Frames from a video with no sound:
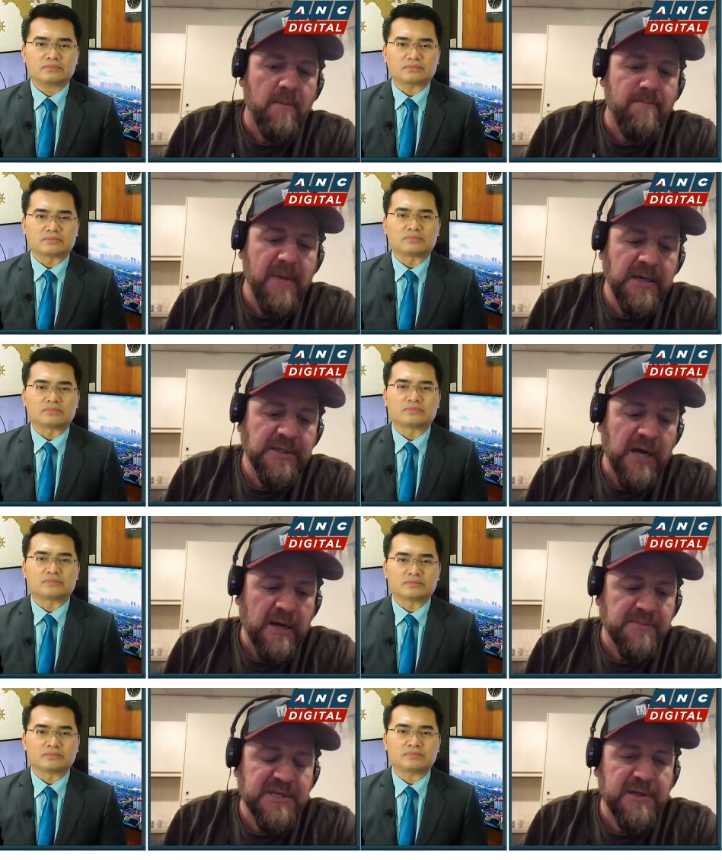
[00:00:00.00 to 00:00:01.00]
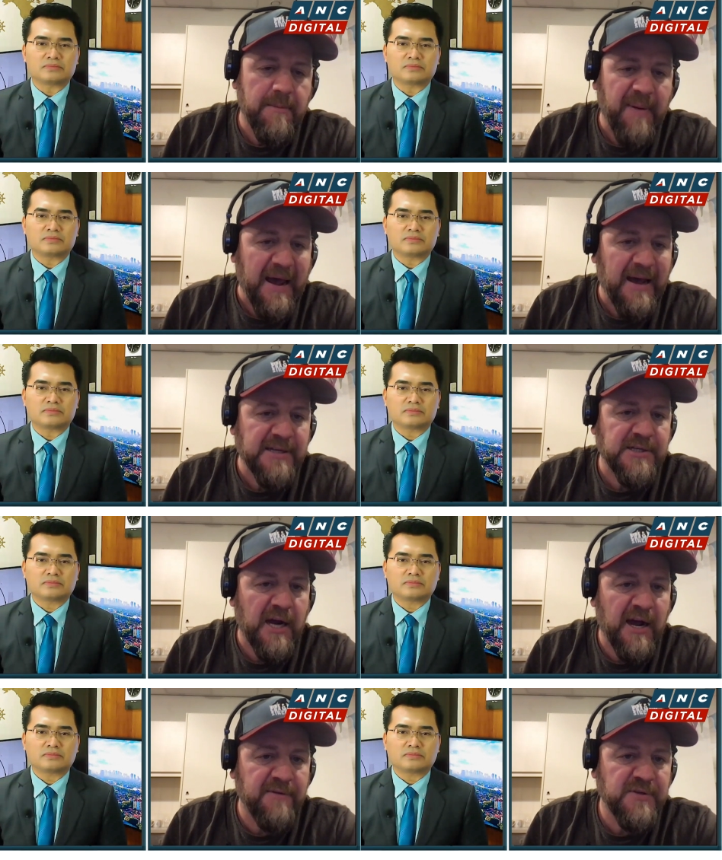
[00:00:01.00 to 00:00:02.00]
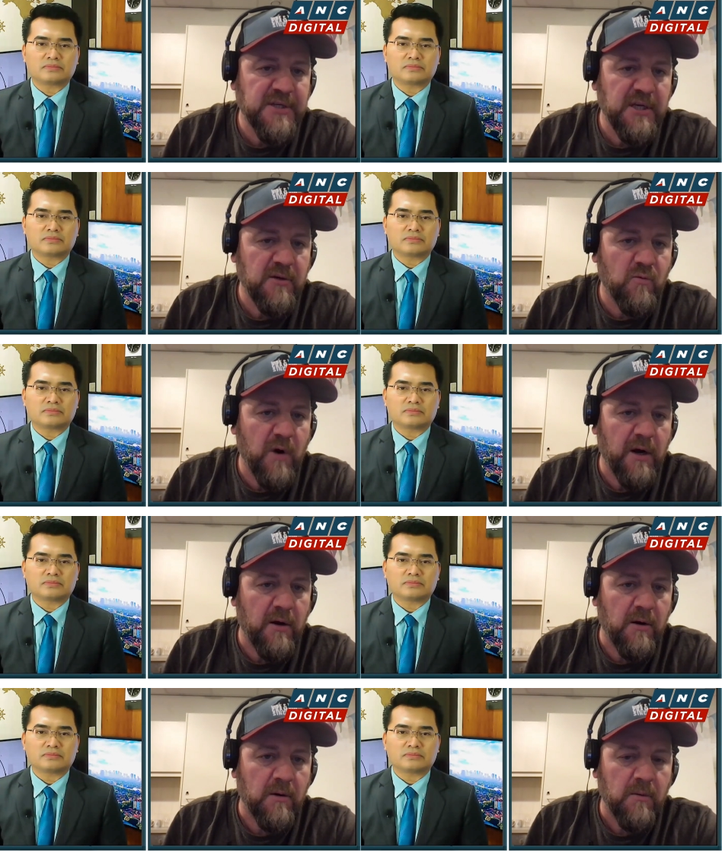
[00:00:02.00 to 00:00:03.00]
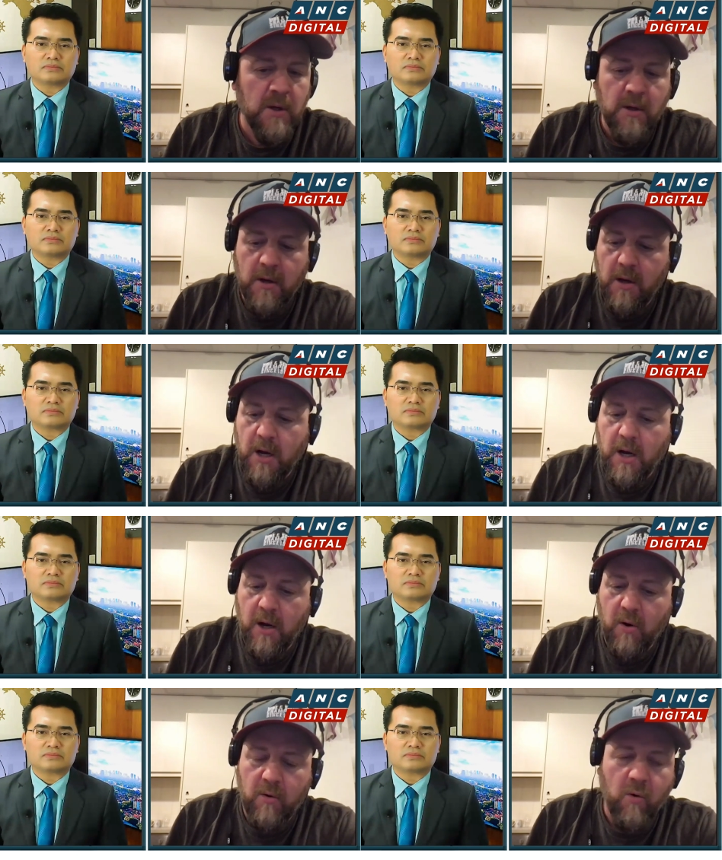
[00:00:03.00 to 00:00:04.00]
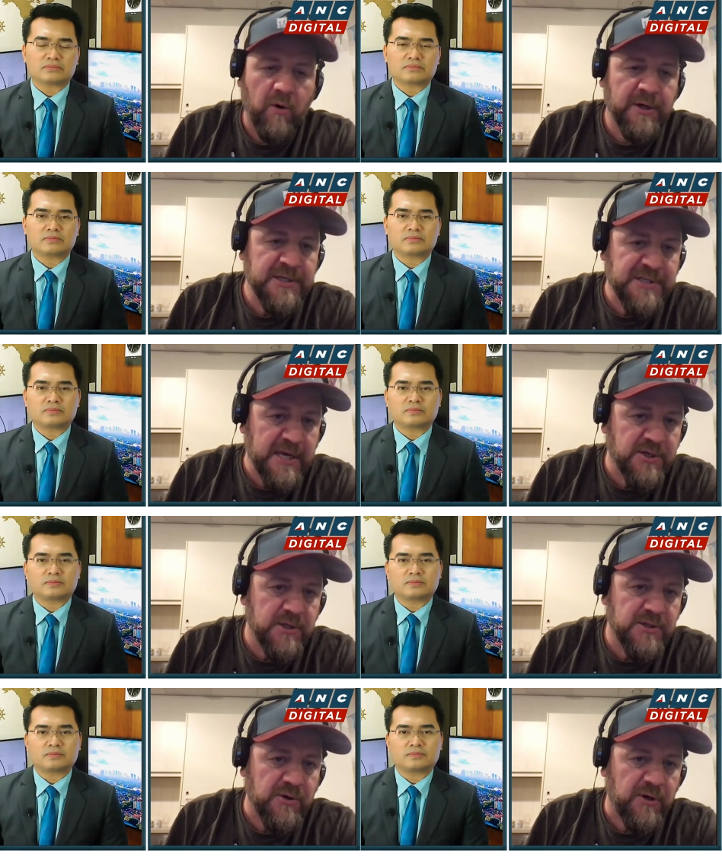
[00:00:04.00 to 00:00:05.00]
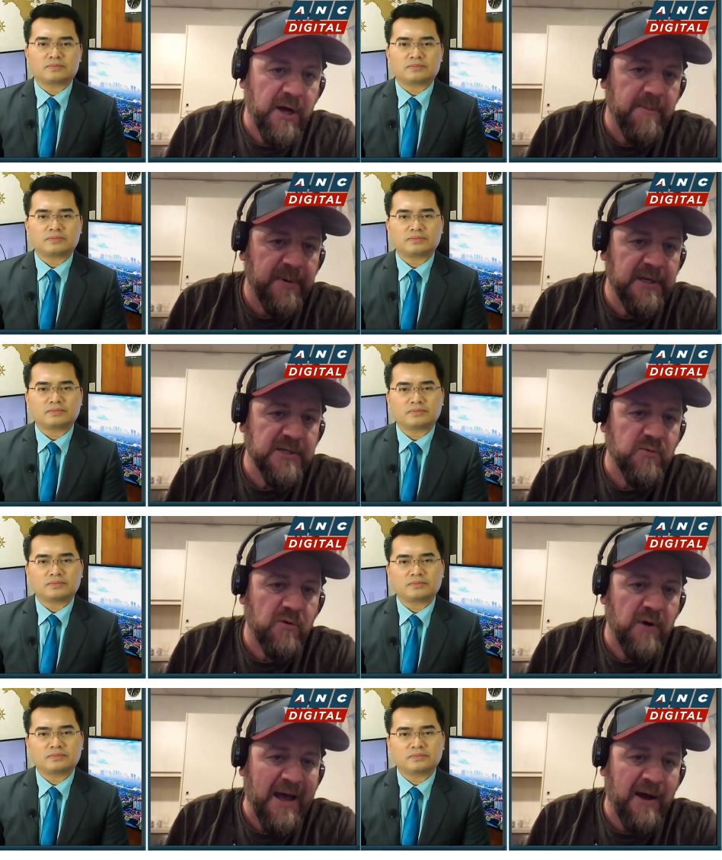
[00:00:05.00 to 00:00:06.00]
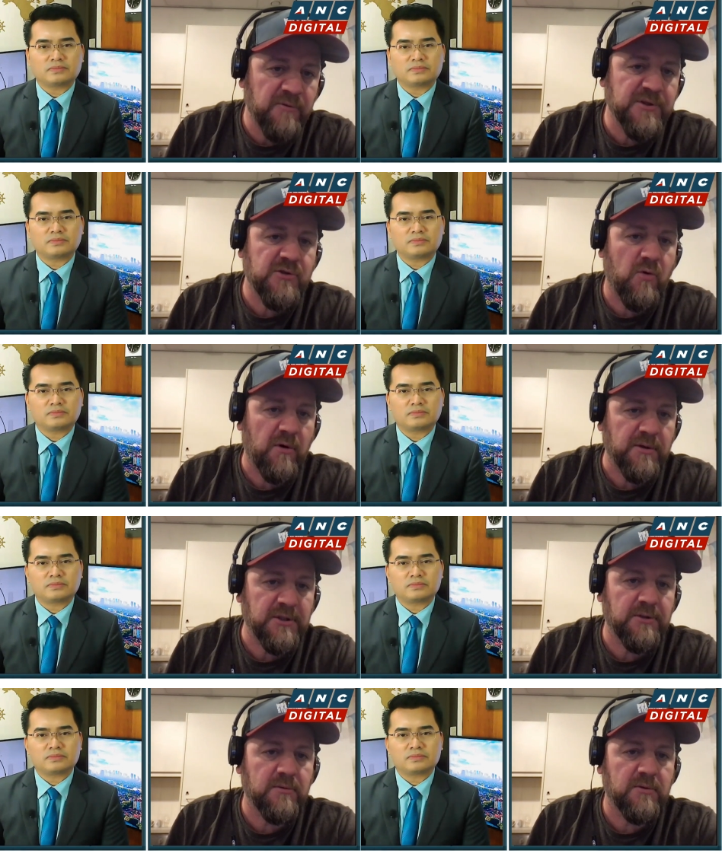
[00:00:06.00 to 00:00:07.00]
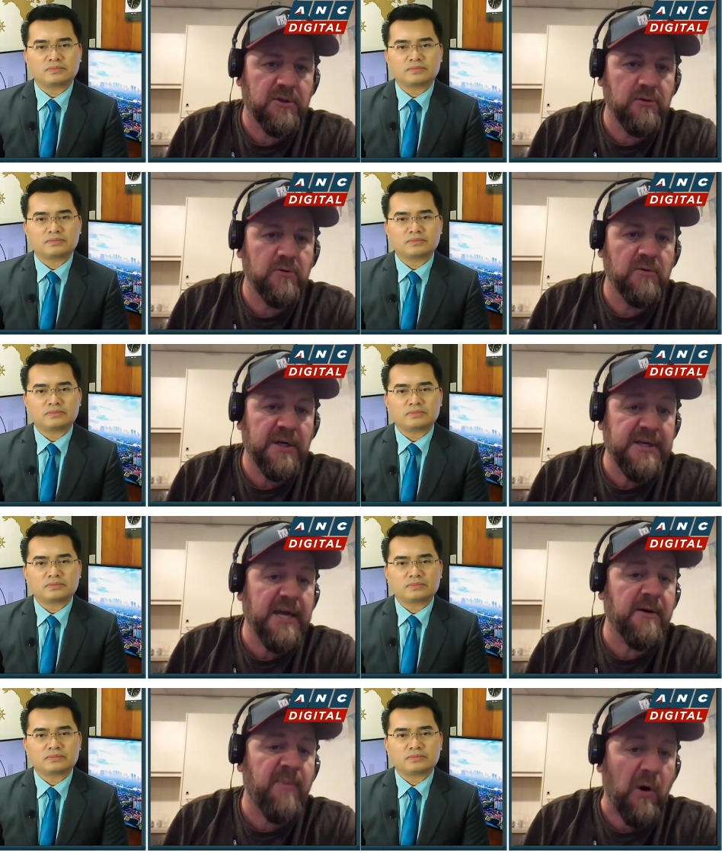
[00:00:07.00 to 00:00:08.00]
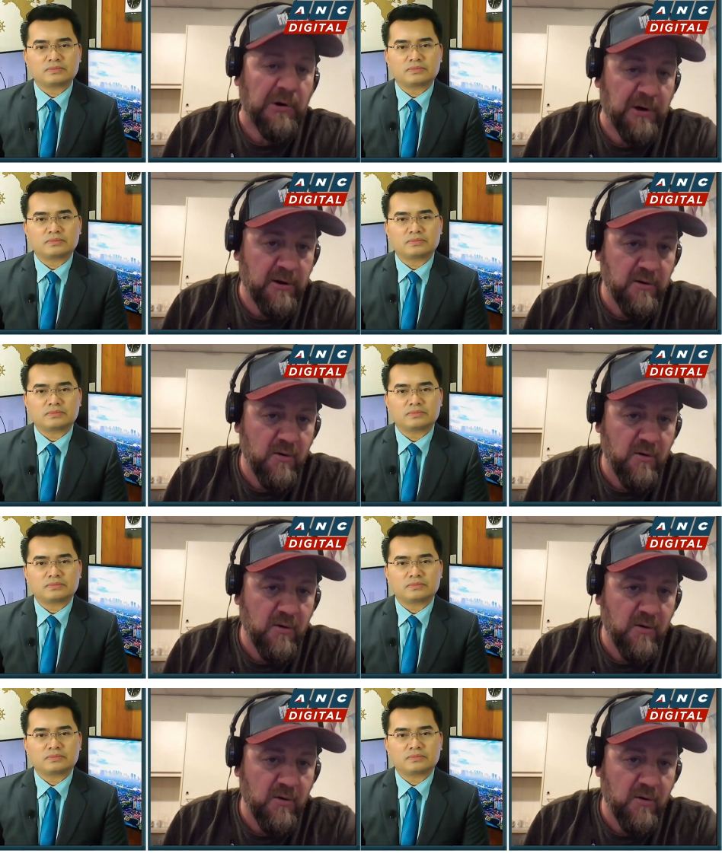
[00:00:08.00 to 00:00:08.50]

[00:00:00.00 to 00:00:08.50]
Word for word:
Speaker 1: Mm-hmm. Many times in the past, I've seen where Uh, organizations or companies will outsource to a data partner